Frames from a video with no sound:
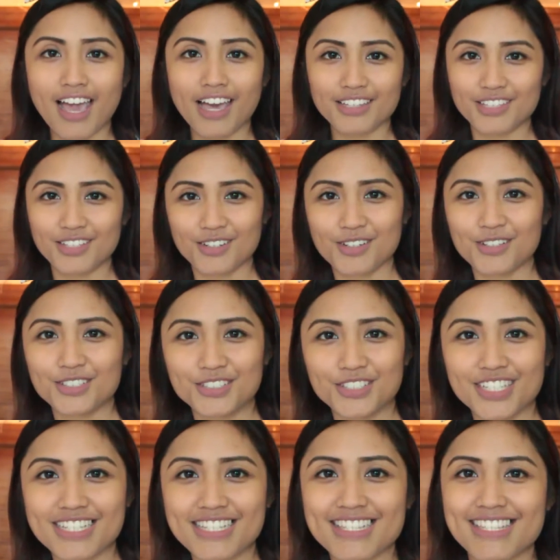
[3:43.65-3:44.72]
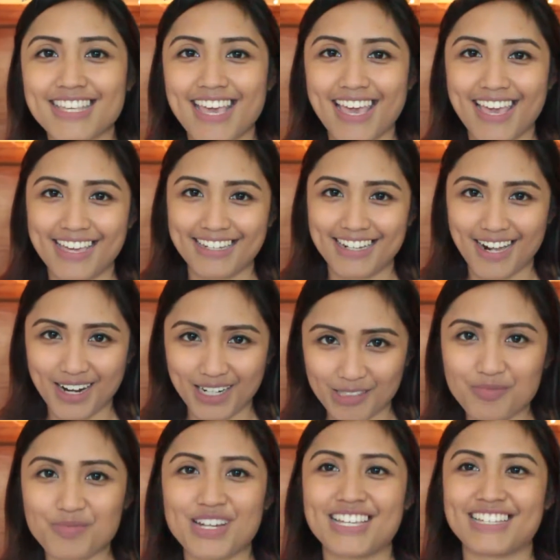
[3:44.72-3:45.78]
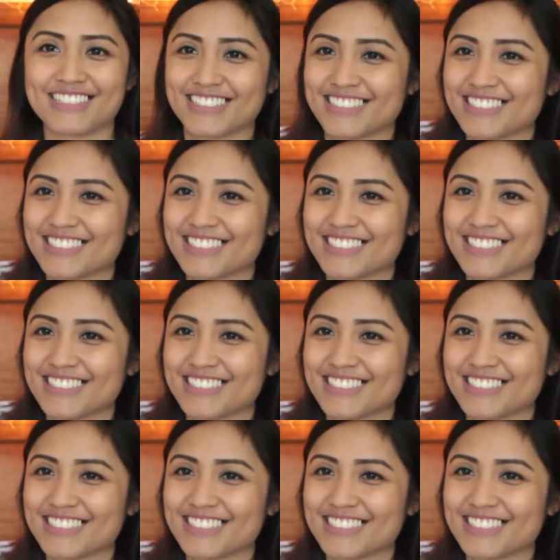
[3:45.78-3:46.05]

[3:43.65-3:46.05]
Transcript: at your own risk and heartbreak.